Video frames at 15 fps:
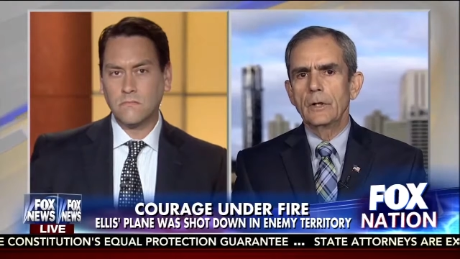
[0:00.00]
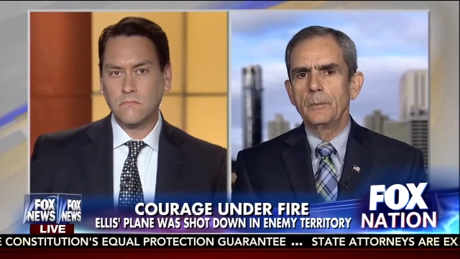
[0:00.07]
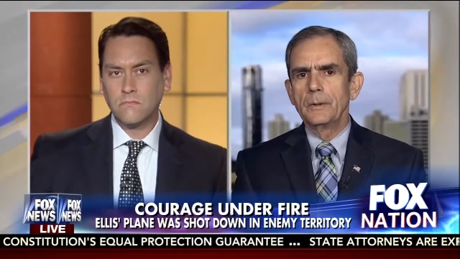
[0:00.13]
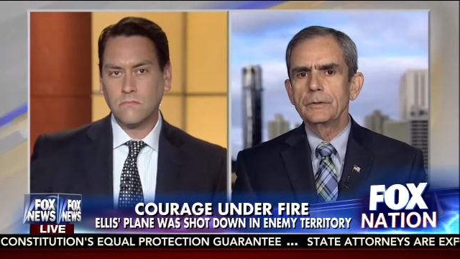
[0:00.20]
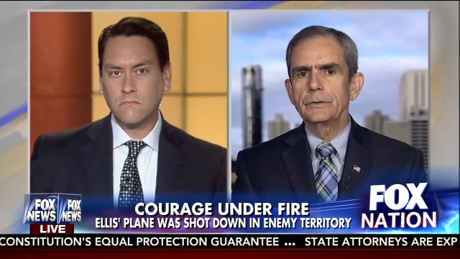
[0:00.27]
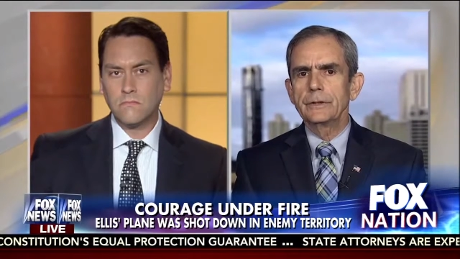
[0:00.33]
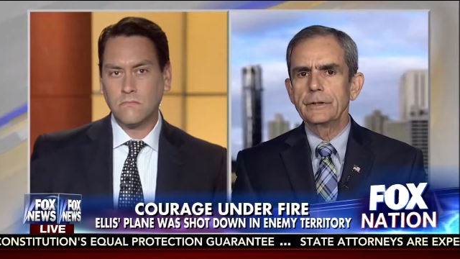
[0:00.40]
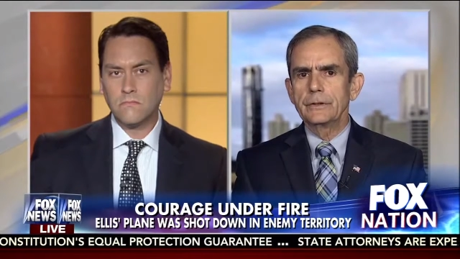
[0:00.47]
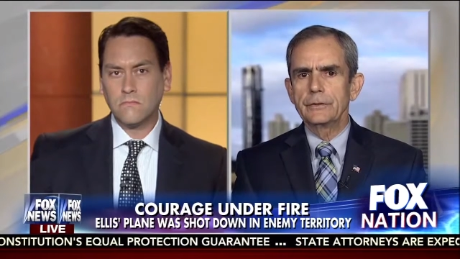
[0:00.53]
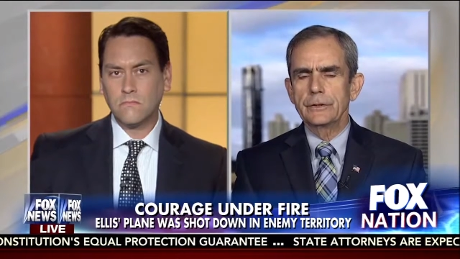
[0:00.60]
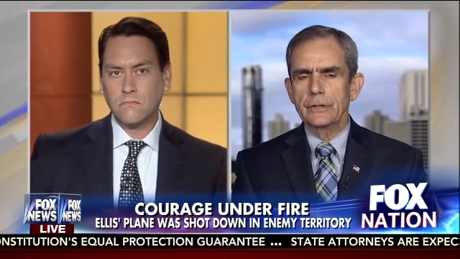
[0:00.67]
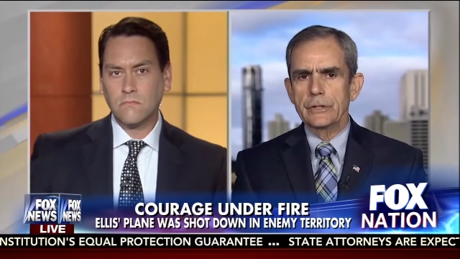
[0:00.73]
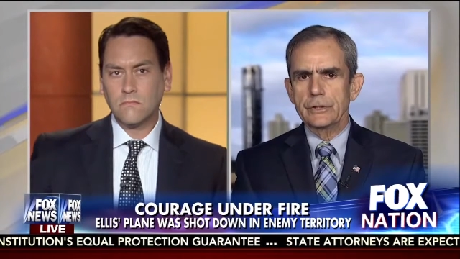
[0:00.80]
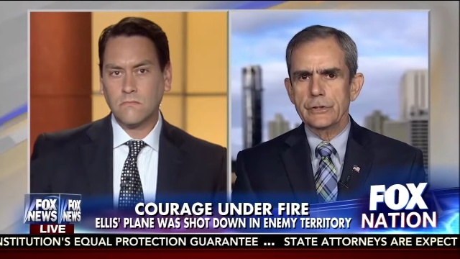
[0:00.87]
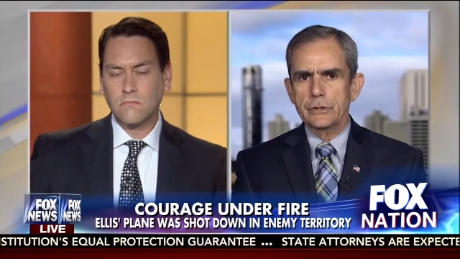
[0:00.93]
Speaker 1: almost a
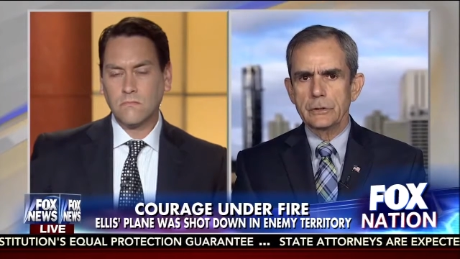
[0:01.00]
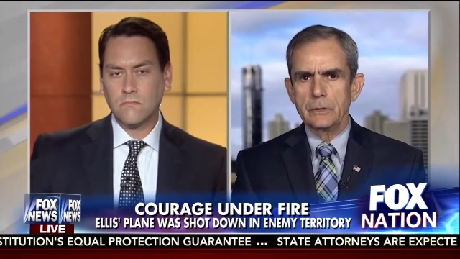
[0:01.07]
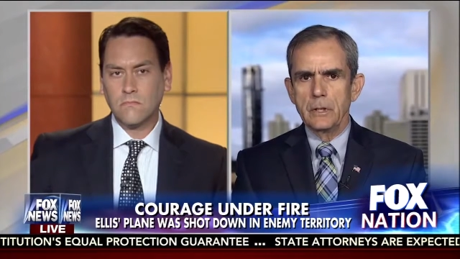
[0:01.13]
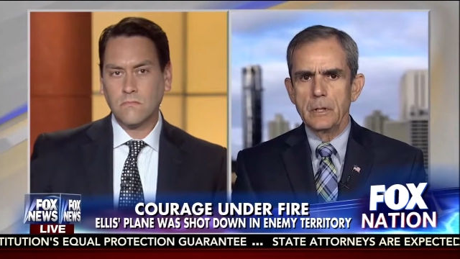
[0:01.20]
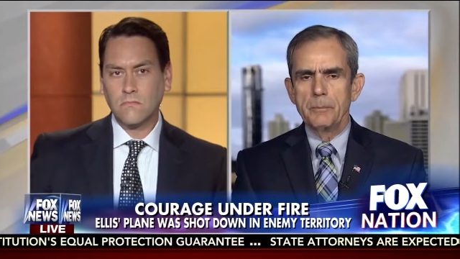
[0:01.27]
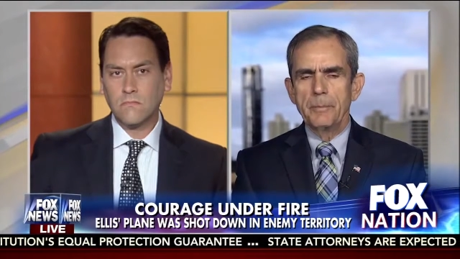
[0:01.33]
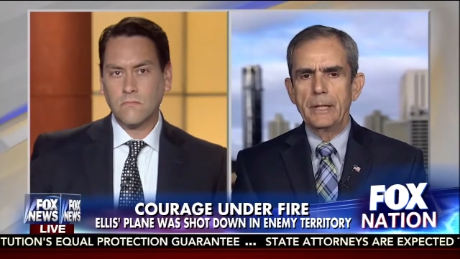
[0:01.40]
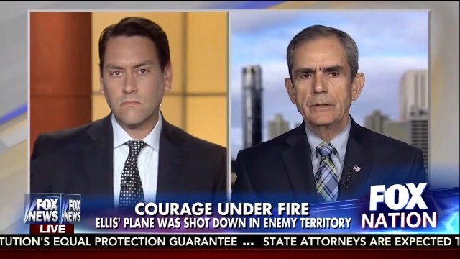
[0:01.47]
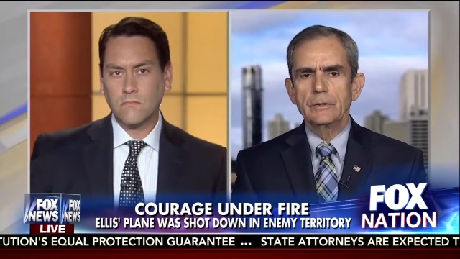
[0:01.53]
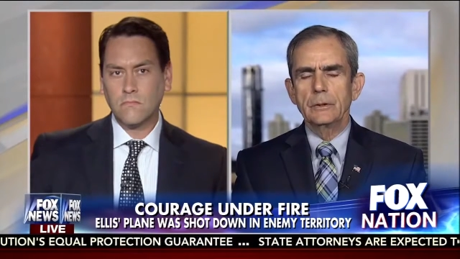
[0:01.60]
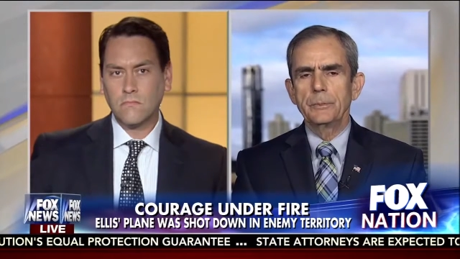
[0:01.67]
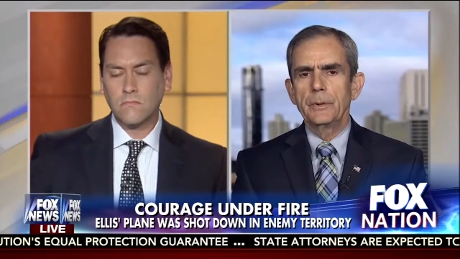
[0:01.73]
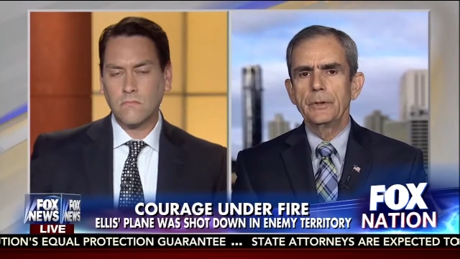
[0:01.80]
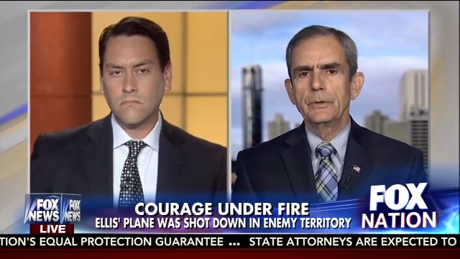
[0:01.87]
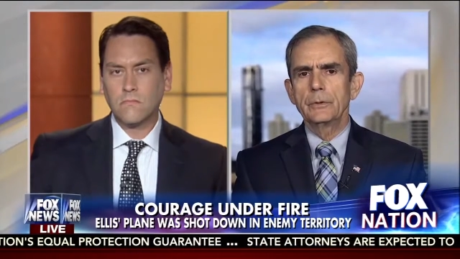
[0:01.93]
decision based
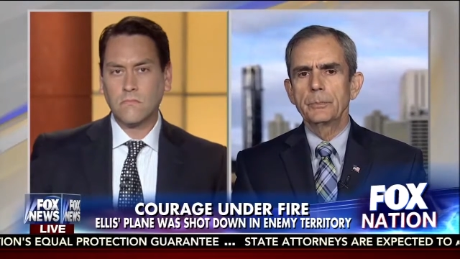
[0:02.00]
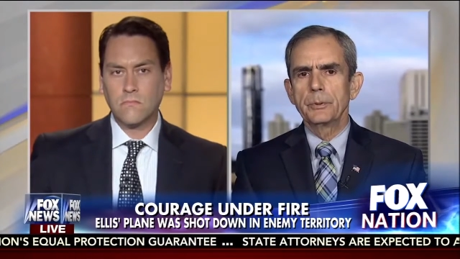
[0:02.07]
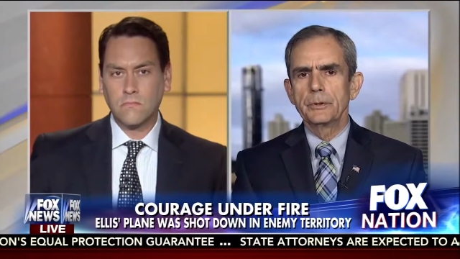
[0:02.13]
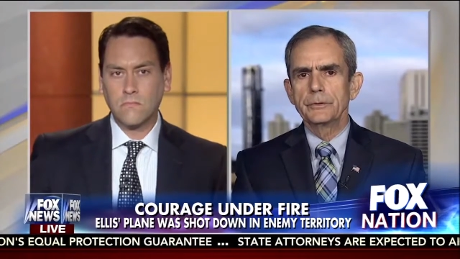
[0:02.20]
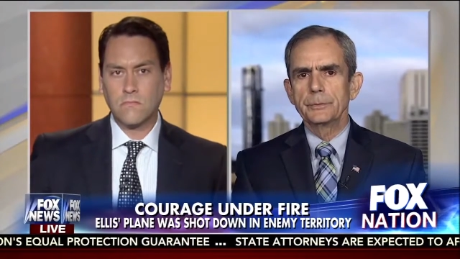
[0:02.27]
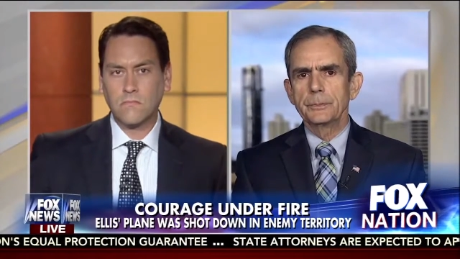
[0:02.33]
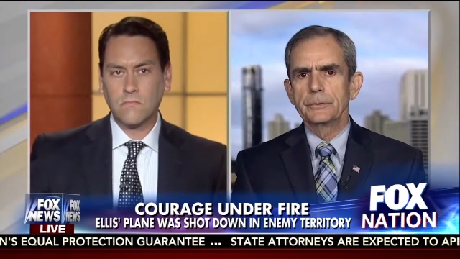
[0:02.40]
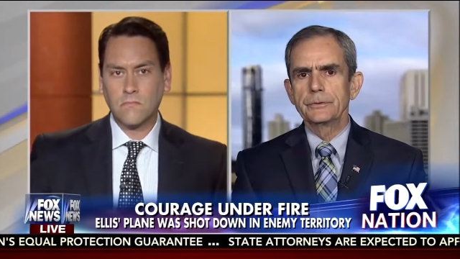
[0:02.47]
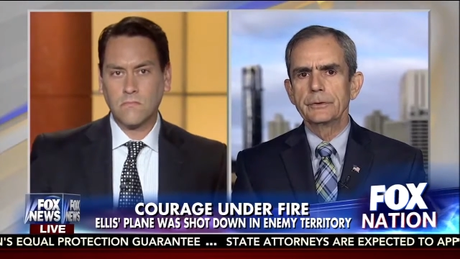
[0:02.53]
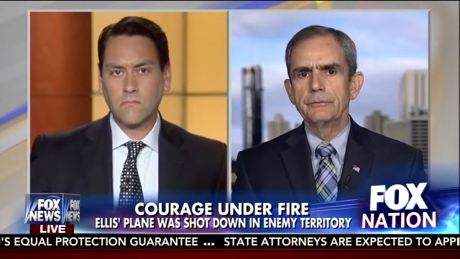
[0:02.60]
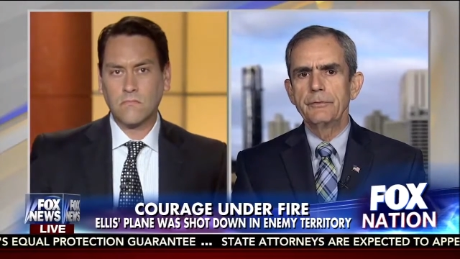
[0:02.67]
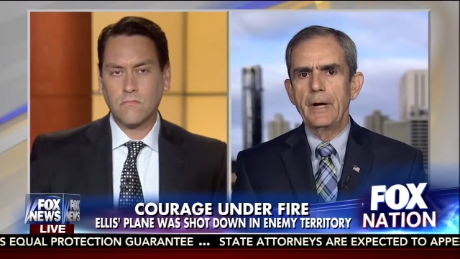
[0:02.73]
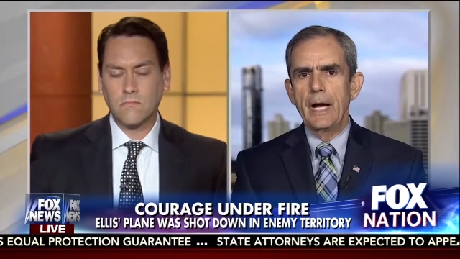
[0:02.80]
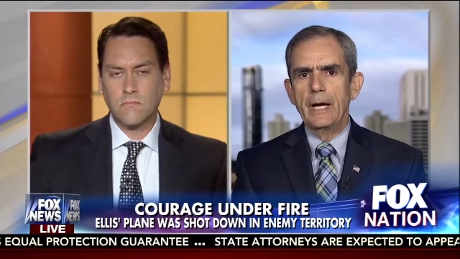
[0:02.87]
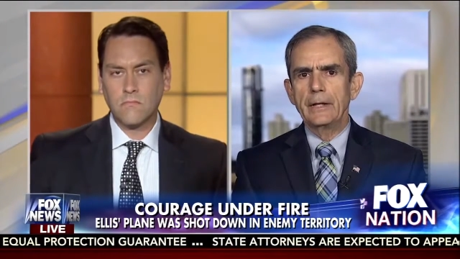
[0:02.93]
upon your principles and
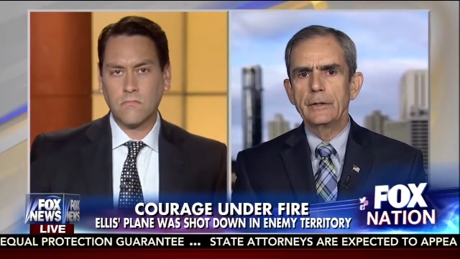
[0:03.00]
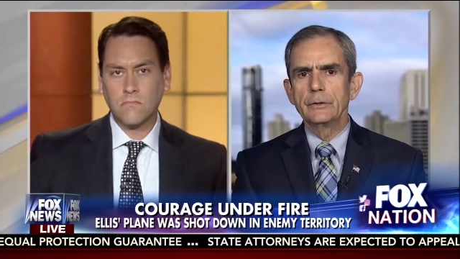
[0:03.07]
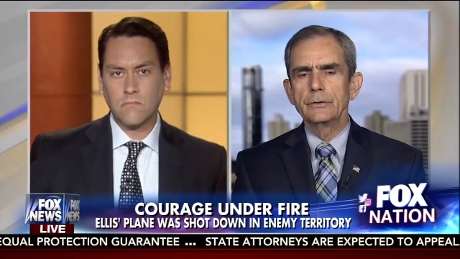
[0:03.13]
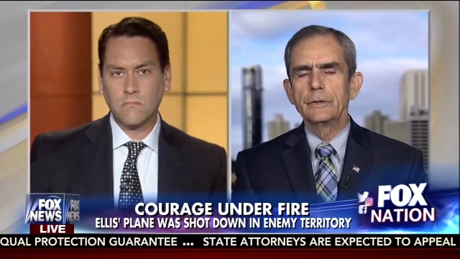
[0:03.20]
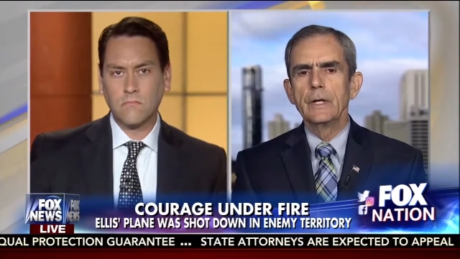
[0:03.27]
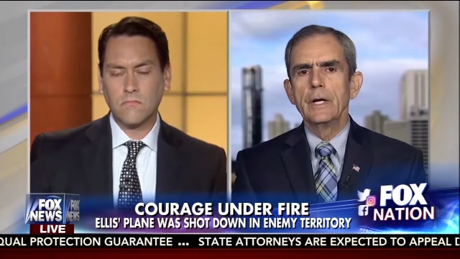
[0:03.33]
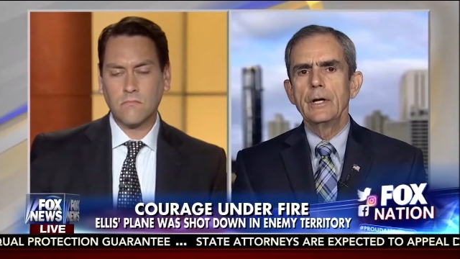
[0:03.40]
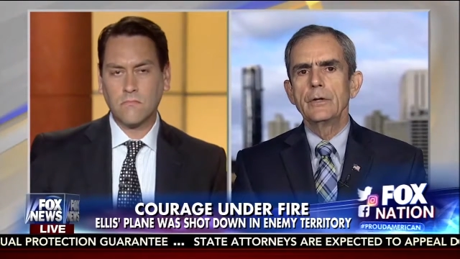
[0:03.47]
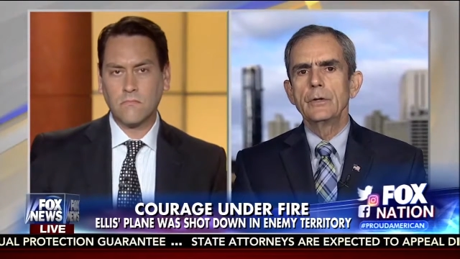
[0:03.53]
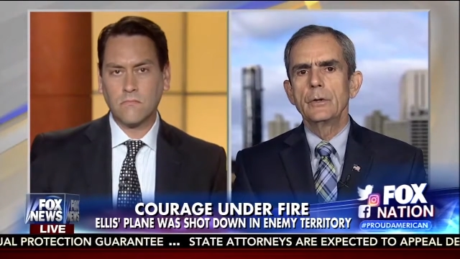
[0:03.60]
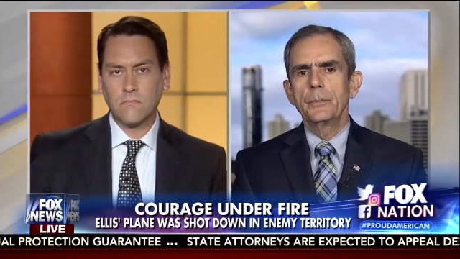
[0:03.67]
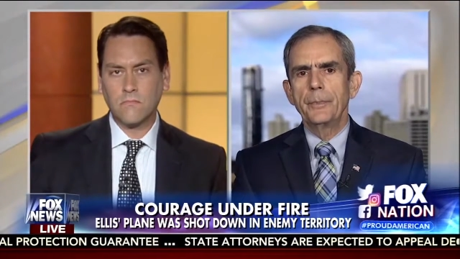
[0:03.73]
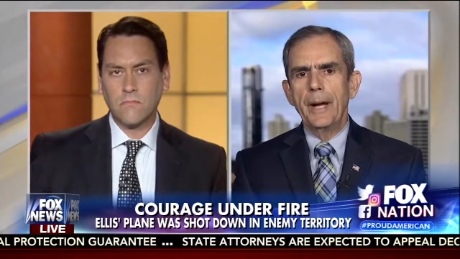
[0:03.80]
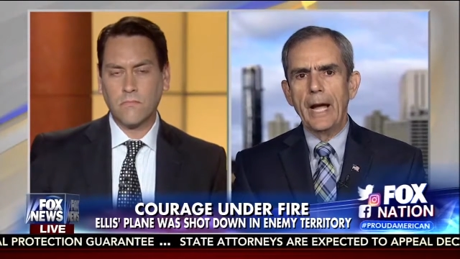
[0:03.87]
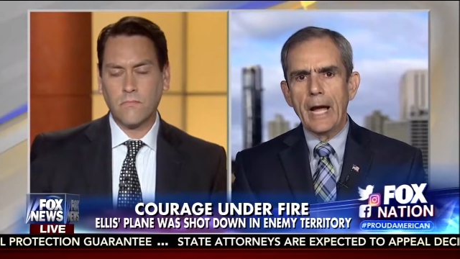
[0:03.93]
values and your
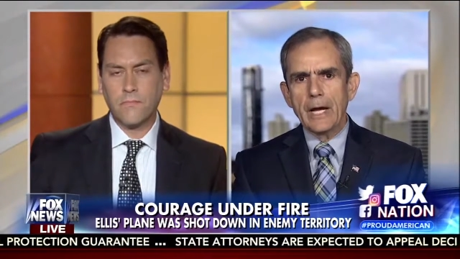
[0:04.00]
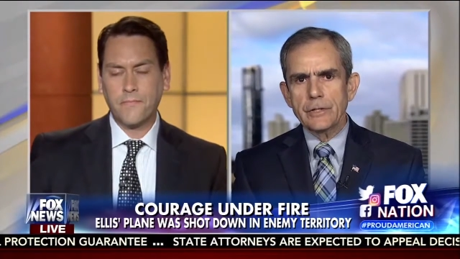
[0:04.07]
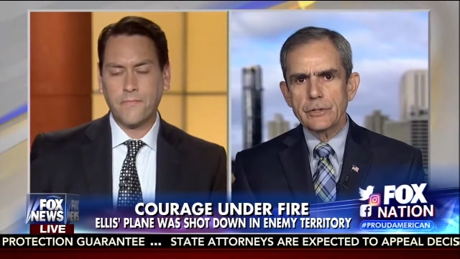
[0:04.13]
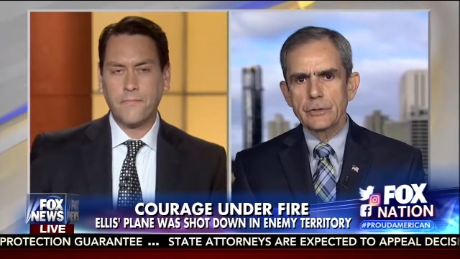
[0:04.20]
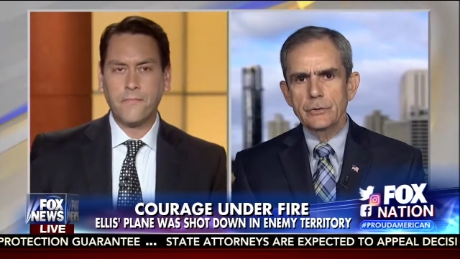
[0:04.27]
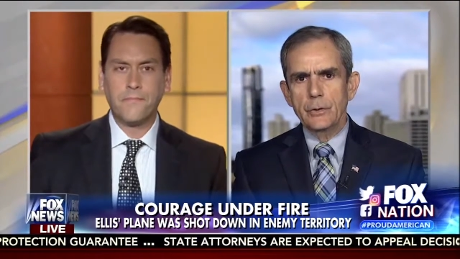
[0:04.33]
passion.